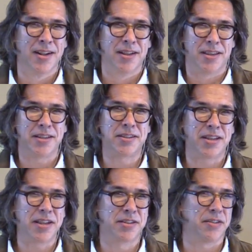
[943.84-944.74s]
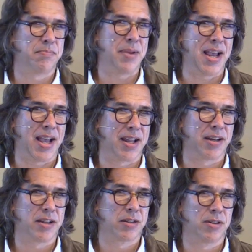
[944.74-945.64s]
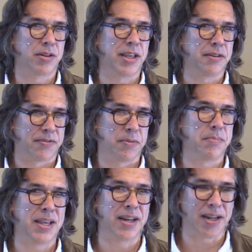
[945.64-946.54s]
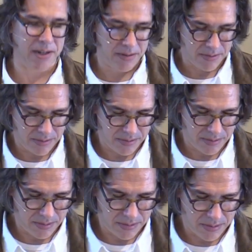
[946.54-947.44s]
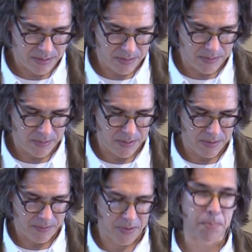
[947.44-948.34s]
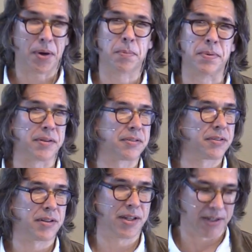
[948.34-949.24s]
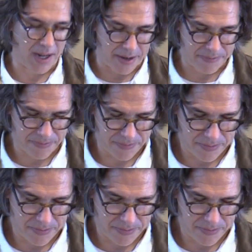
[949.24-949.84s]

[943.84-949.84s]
this sense of man looking for meaning, for purpose in life.